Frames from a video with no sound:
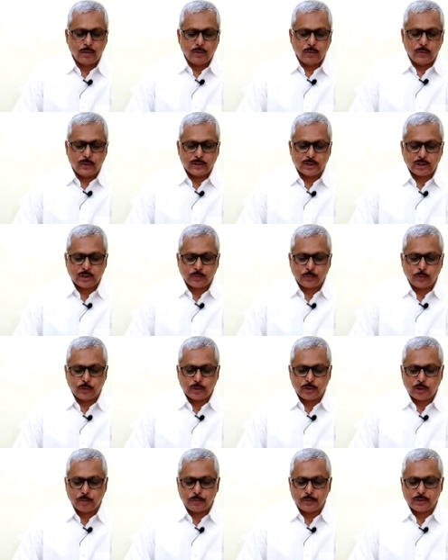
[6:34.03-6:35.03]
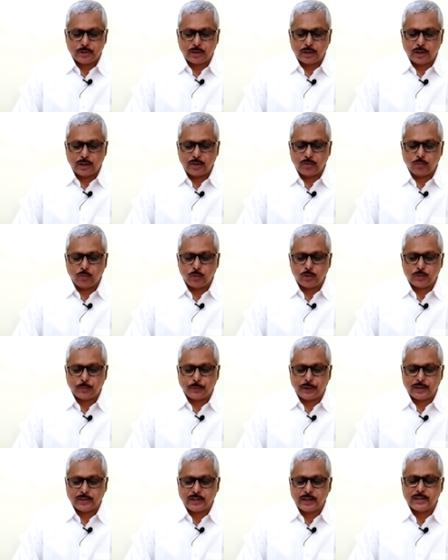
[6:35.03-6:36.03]
When such police officer in whose
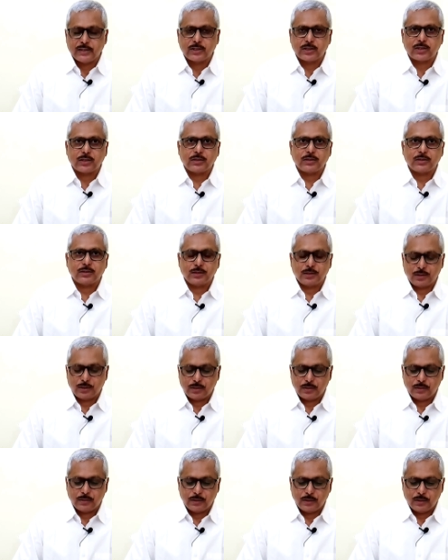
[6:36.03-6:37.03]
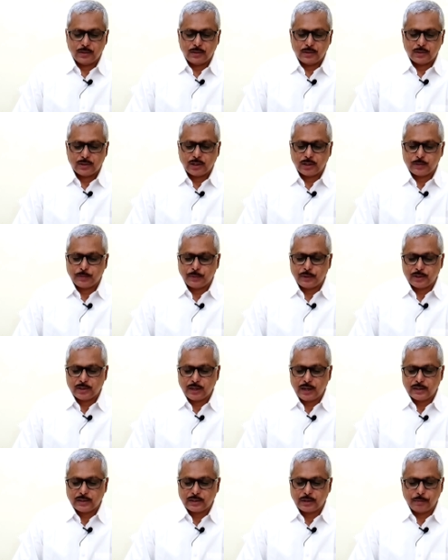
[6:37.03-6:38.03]
presence such person
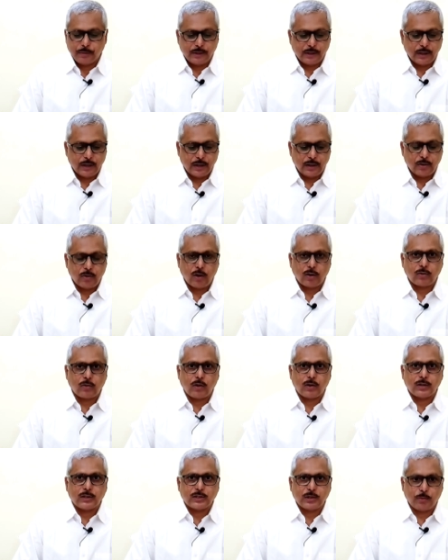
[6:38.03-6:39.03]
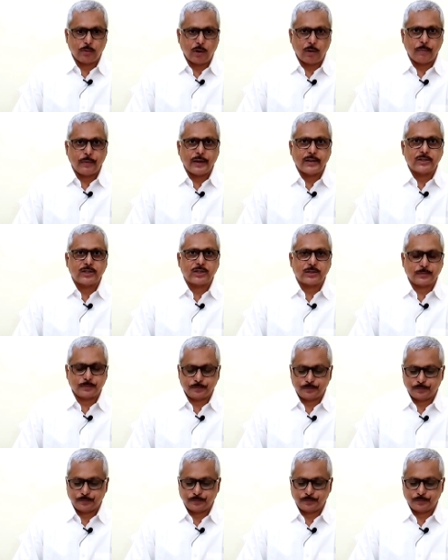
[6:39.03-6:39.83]
has committed any non-cognizable offence